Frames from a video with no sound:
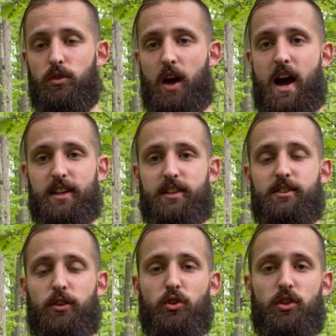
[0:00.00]
Ask
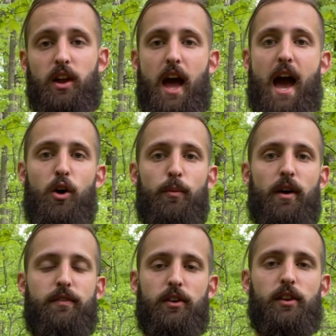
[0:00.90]
yourself the other day, how am I
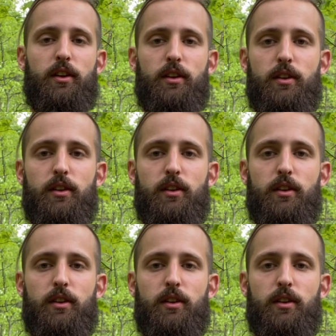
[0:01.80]
feeling?